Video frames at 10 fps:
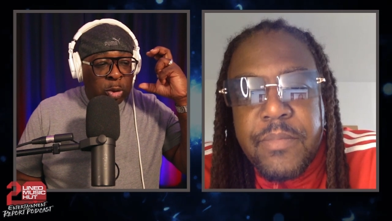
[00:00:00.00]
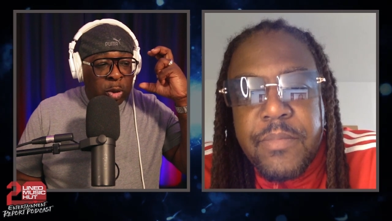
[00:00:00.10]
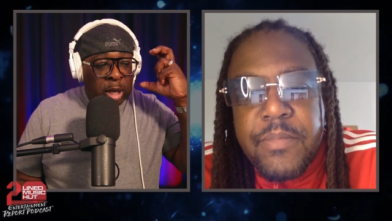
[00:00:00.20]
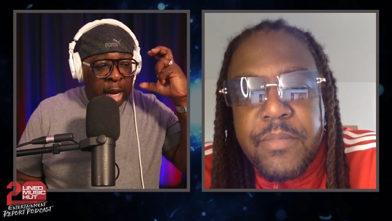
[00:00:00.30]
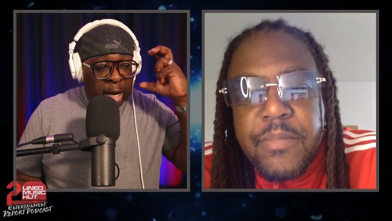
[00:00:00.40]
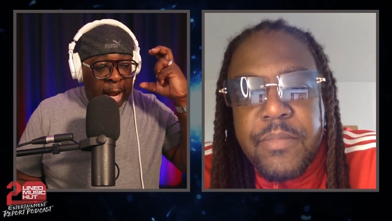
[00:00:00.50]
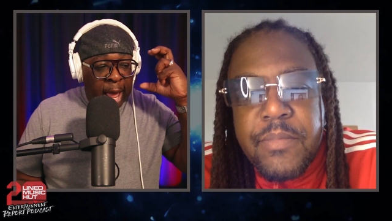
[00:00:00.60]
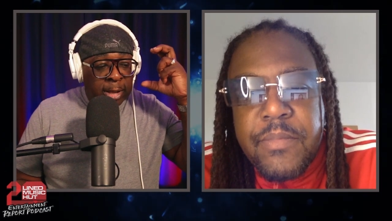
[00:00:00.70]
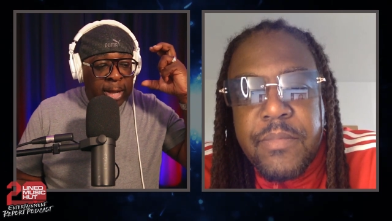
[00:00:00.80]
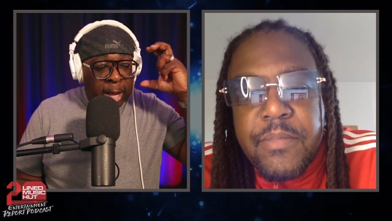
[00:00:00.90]
Speaker 1: sure that it
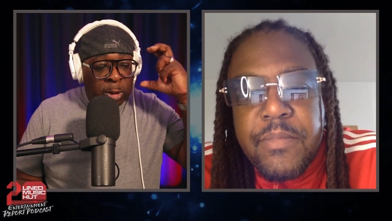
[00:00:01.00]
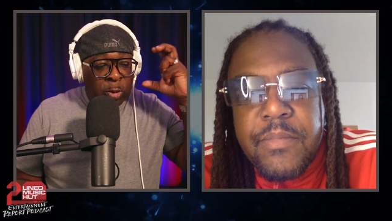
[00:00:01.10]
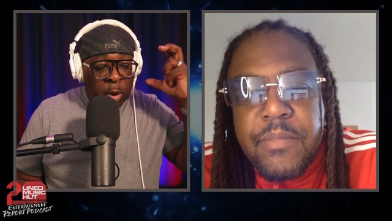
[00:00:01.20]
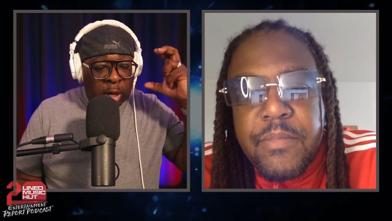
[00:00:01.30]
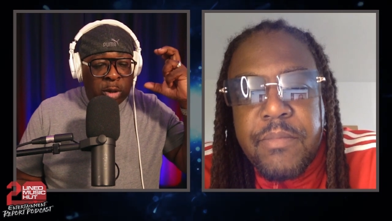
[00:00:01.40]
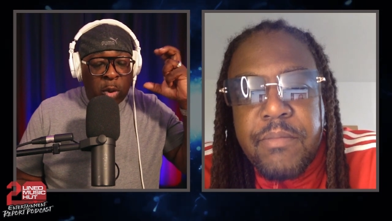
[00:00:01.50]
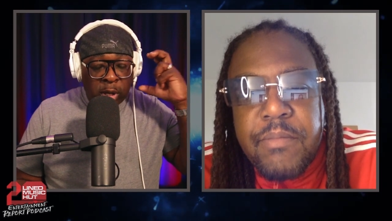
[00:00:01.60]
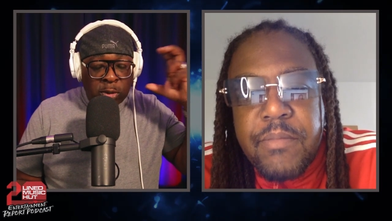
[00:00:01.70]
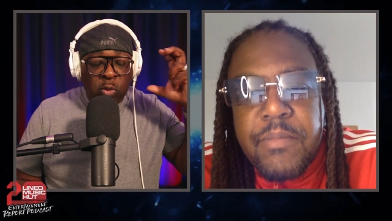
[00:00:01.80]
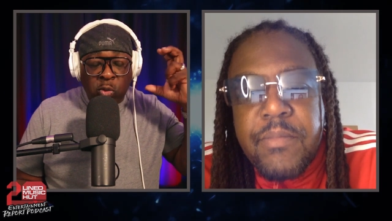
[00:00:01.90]
had that twenty
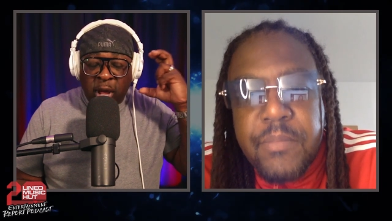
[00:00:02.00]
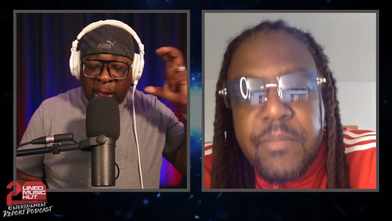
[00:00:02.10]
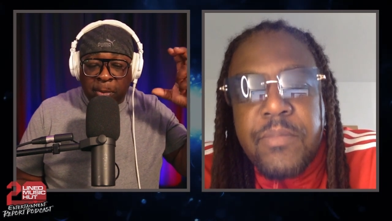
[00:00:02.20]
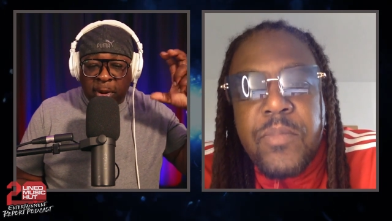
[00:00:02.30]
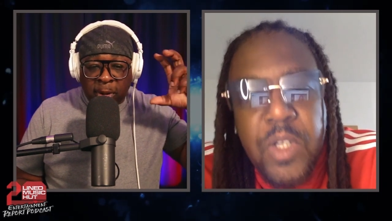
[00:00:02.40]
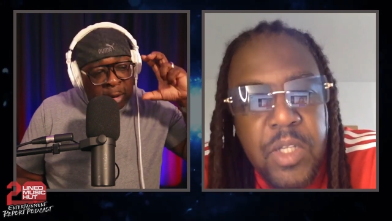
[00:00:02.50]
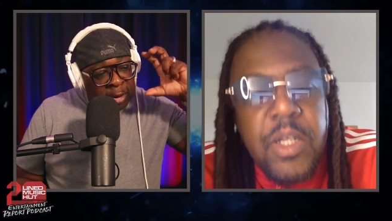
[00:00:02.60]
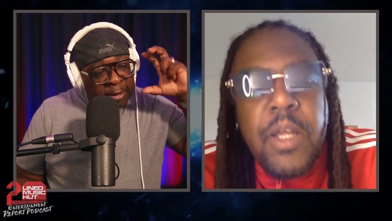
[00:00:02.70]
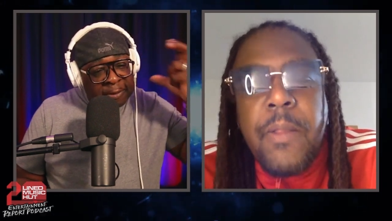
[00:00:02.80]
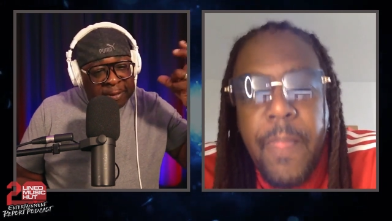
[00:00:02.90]
twenty-two type of
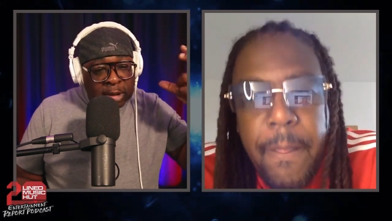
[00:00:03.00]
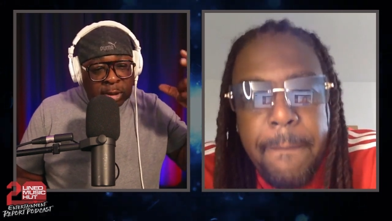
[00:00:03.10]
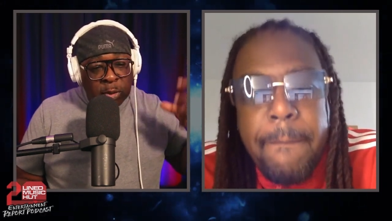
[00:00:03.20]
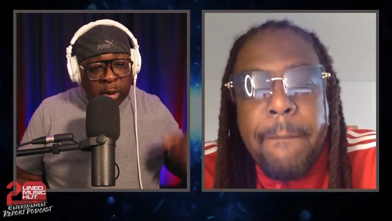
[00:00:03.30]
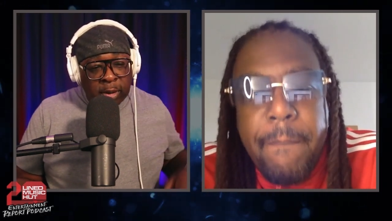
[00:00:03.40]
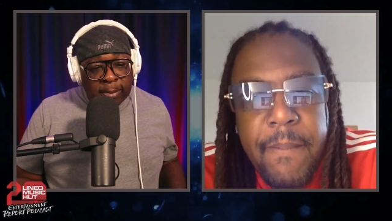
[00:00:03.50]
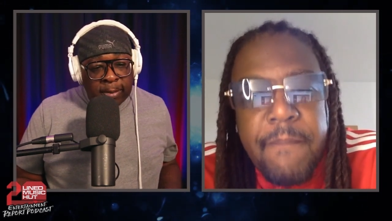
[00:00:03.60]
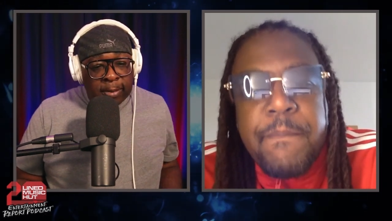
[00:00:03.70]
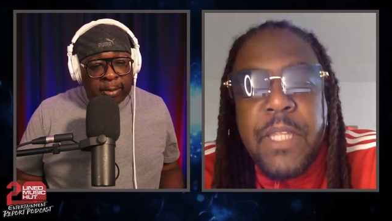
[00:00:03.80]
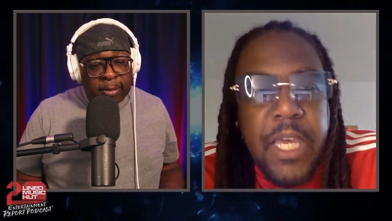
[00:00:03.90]
feel to it.
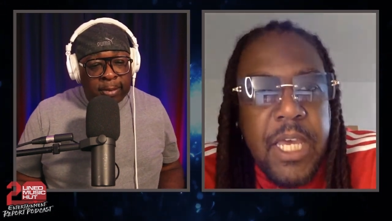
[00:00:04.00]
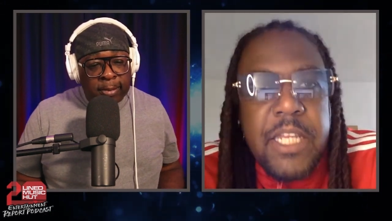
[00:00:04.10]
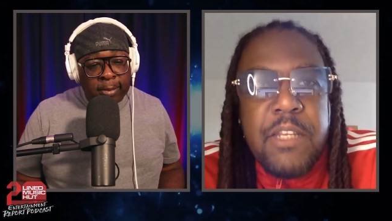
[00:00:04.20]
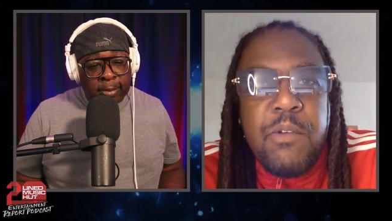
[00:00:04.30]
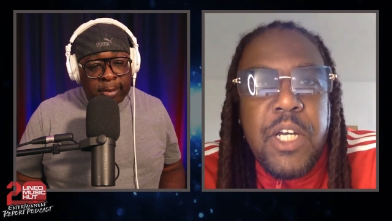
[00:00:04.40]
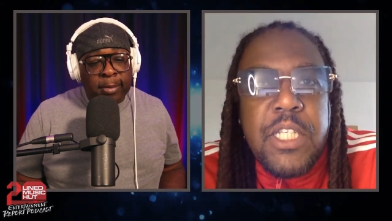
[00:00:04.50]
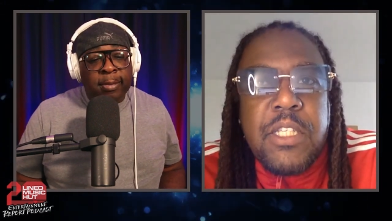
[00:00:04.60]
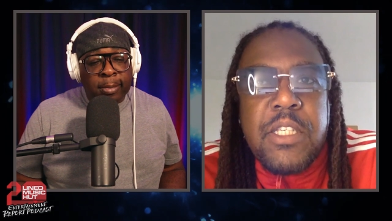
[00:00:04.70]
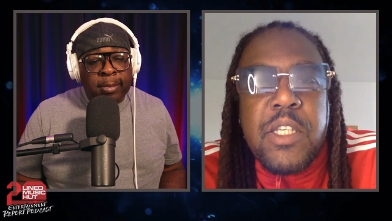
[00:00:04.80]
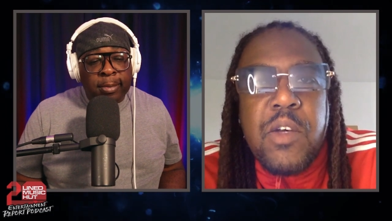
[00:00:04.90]
Yeah, I didn't
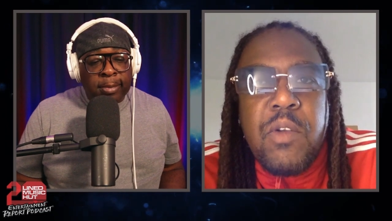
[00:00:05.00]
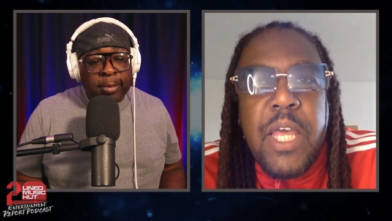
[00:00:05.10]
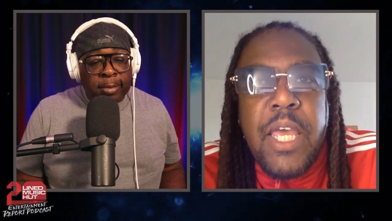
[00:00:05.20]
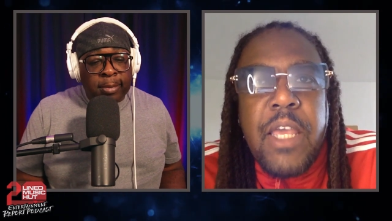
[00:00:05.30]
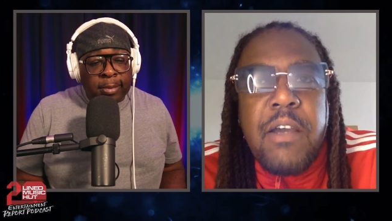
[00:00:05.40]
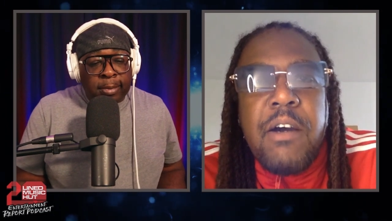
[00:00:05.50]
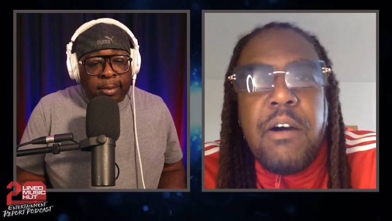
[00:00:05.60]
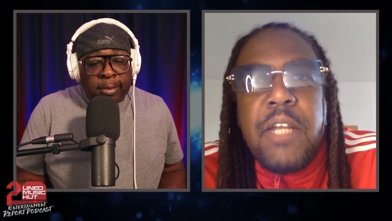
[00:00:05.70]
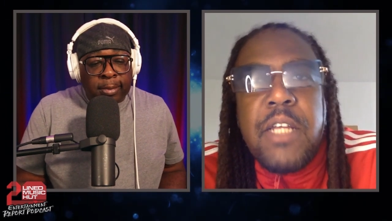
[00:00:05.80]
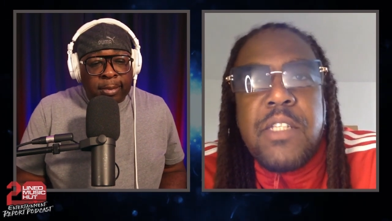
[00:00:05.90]
want it to
Speaker 2: sound like,
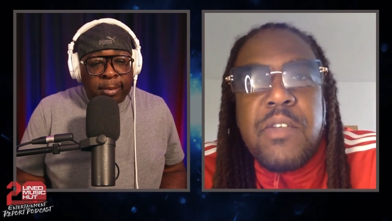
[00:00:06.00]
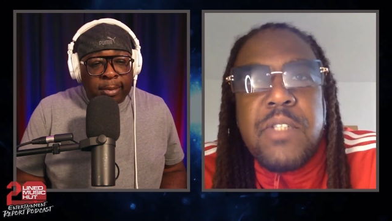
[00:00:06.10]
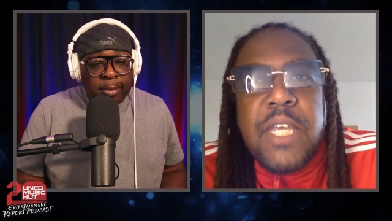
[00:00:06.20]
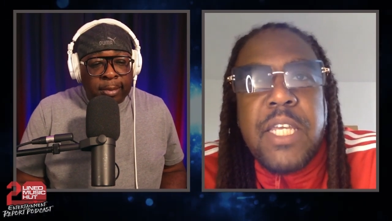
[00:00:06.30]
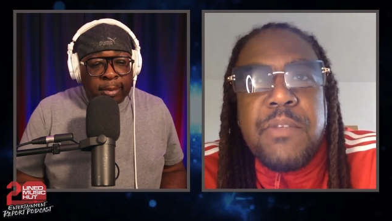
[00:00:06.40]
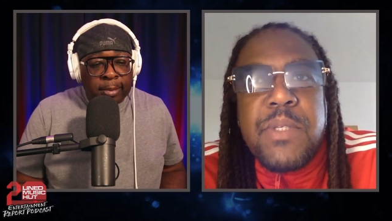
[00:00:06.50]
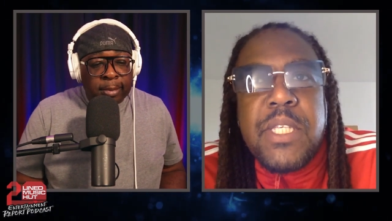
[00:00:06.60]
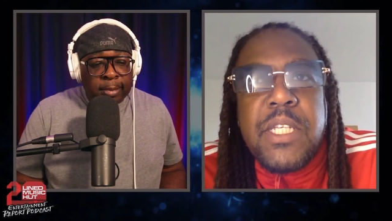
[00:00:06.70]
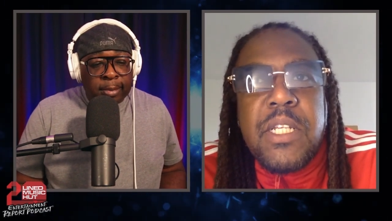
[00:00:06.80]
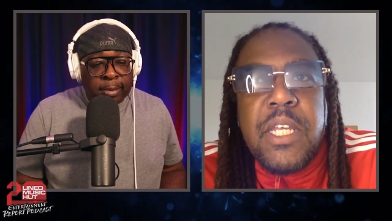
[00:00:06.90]
oh, that sounds like I'm
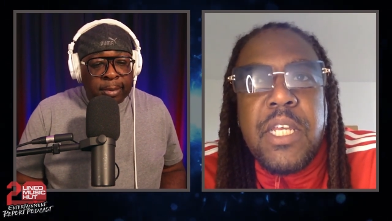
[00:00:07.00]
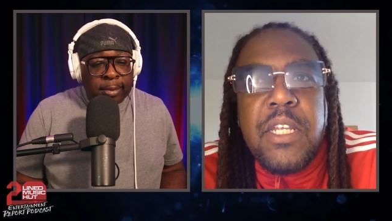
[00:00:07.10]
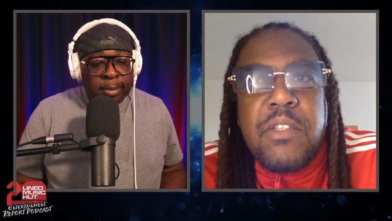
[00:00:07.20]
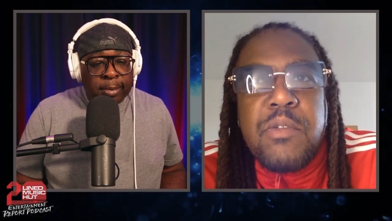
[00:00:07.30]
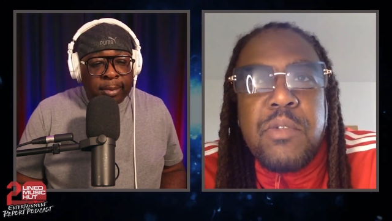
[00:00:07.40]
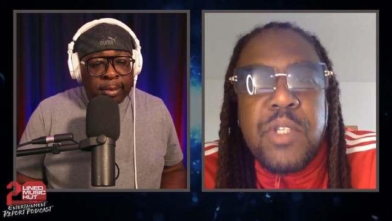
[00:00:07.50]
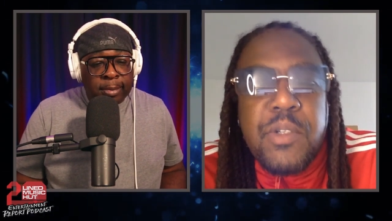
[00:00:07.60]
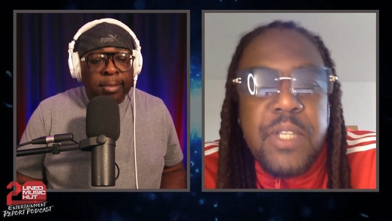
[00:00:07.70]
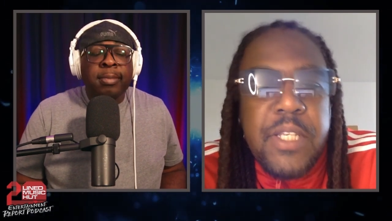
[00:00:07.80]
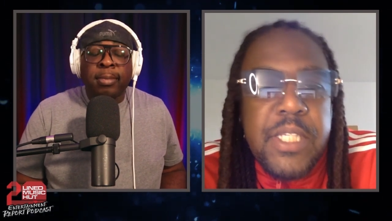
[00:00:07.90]
still there in a two
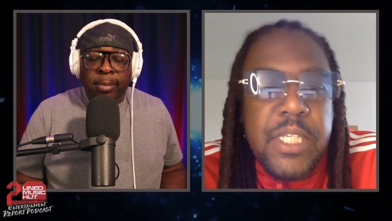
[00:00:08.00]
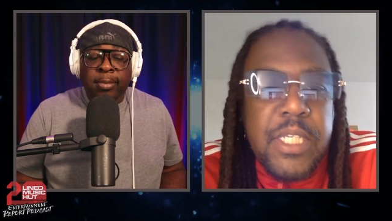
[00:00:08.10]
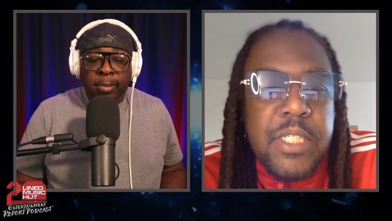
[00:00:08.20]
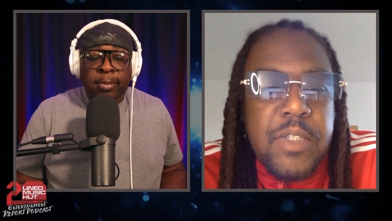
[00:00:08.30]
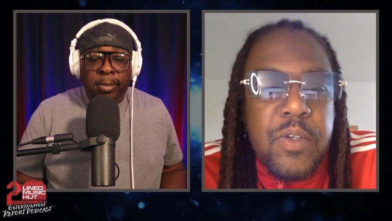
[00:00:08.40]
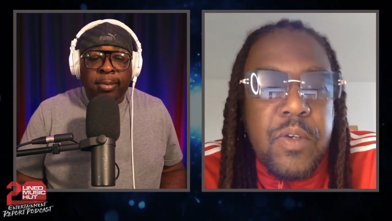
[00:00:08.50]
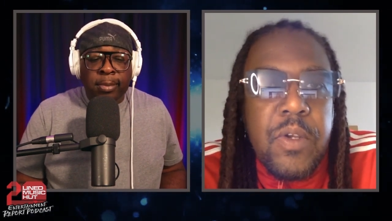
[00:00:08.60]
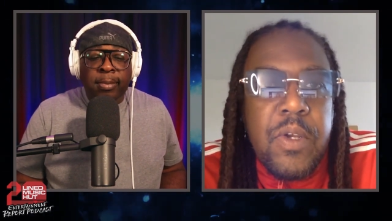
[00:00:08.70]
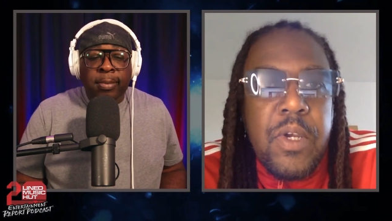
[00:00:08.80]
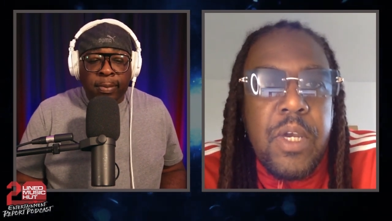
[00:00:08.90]
thousand six, you know.